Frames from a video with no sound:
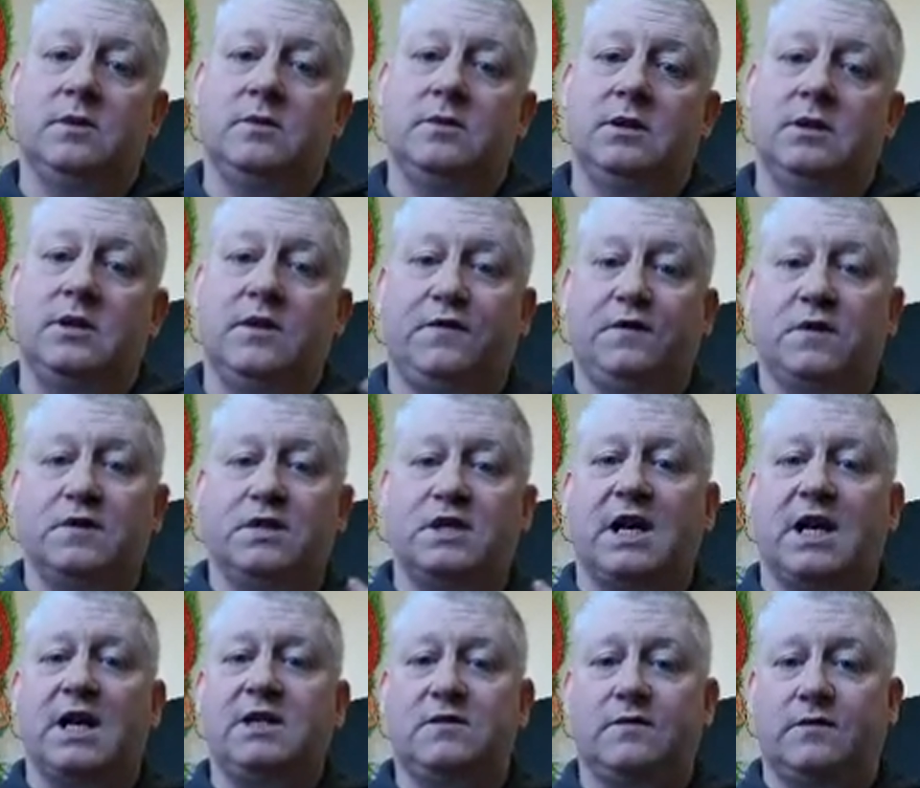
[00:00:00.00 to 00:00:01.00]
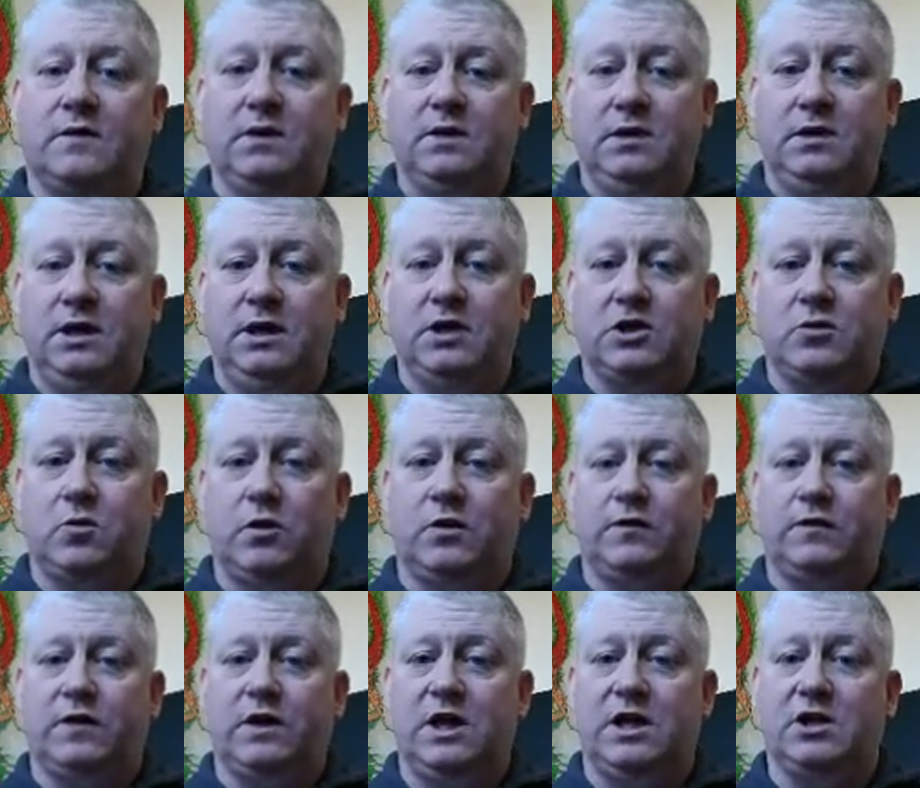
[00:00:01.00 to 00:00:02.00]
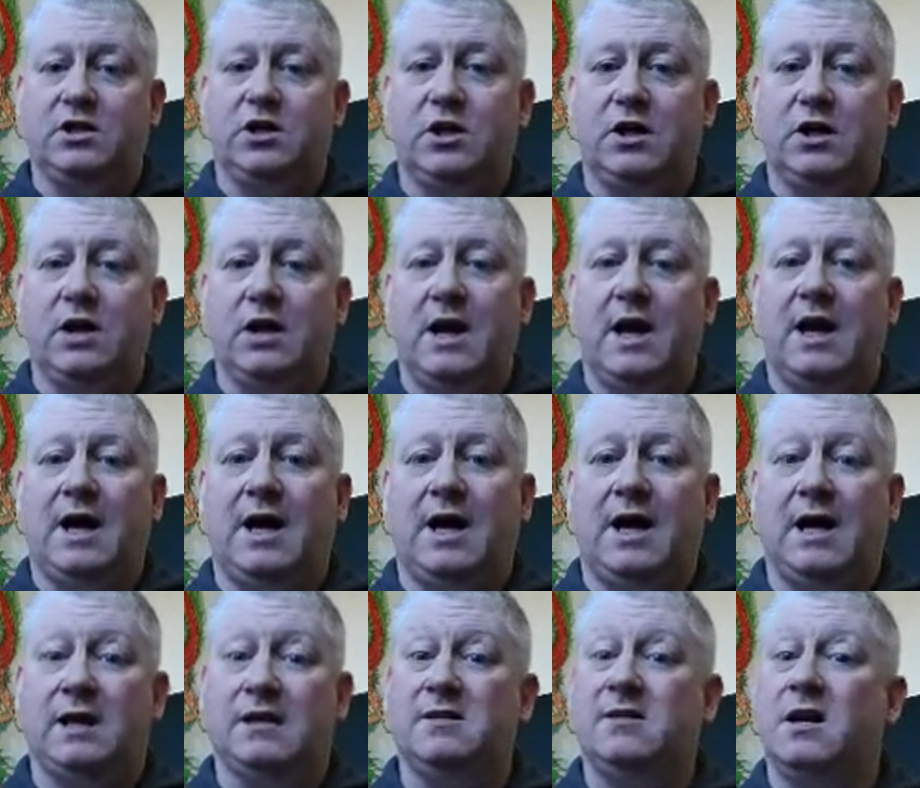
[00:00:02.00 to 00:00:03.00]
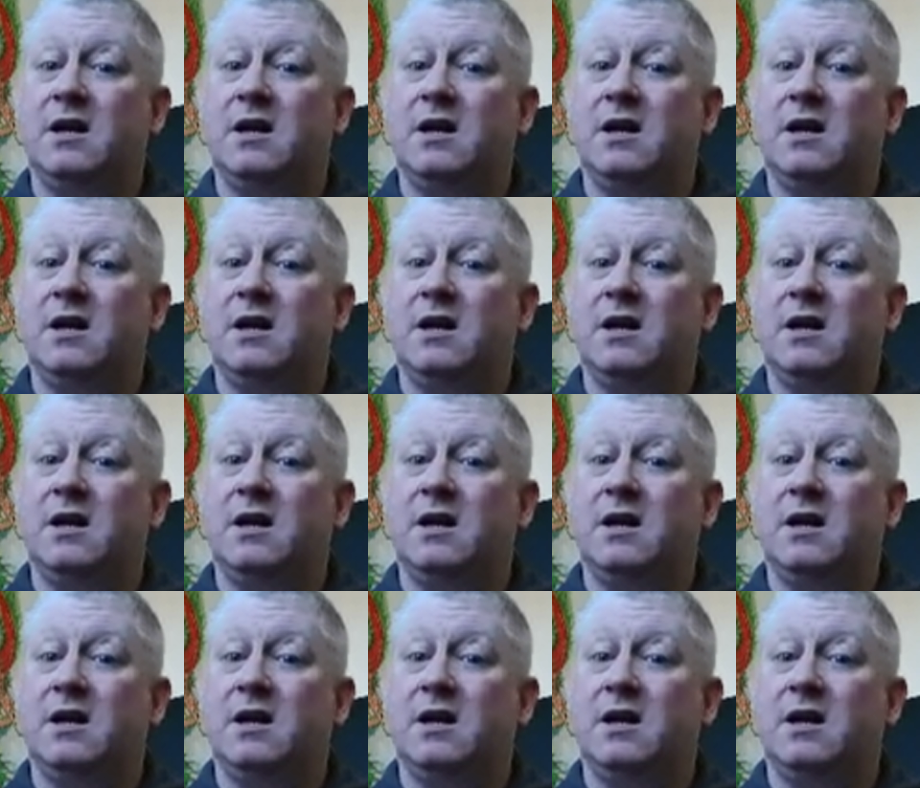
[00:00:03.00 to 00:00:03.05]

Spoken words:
different sides of each qualification, and